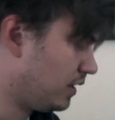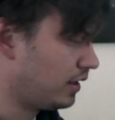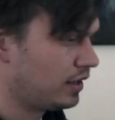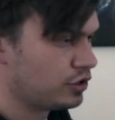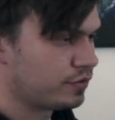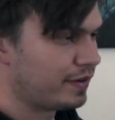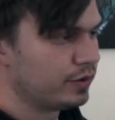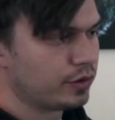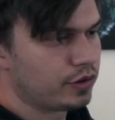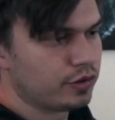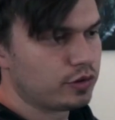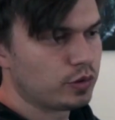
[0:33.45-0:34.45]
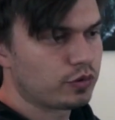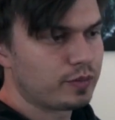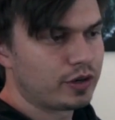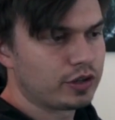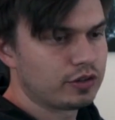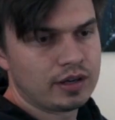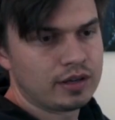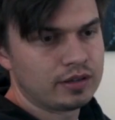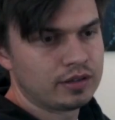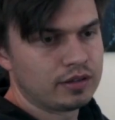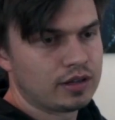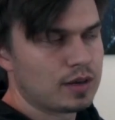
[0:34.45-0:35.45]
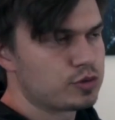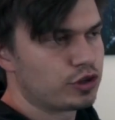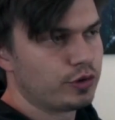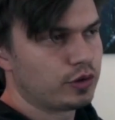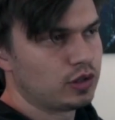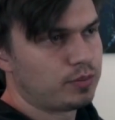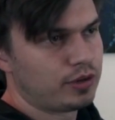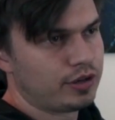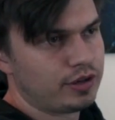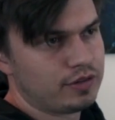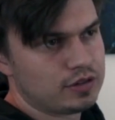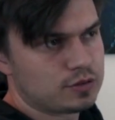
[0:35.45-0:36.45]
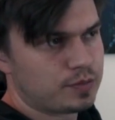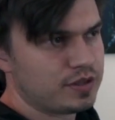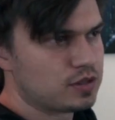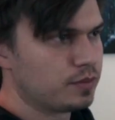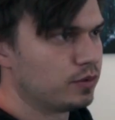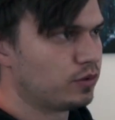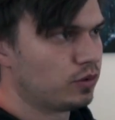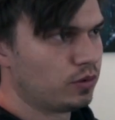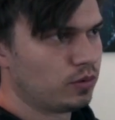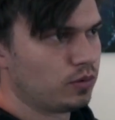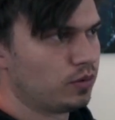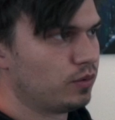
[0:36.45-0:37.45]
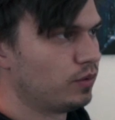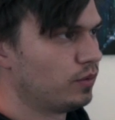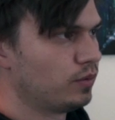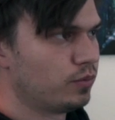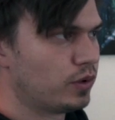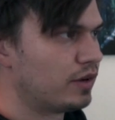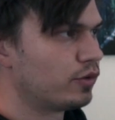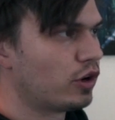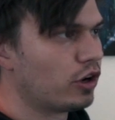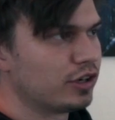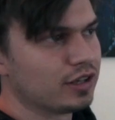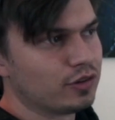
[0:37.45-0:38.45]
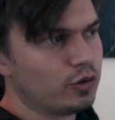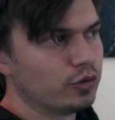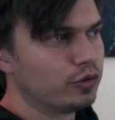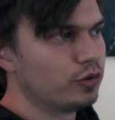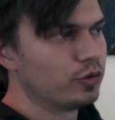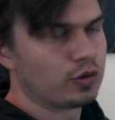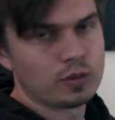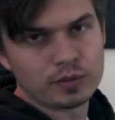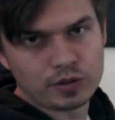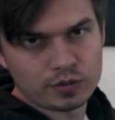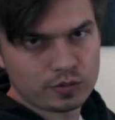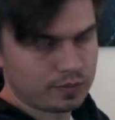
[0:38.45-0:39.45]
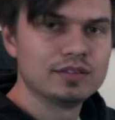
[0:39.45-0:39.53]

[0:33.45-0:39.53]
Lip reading: I just found it on the used market, and I'm sure you can apply this principle to whatever Artnet node you come across.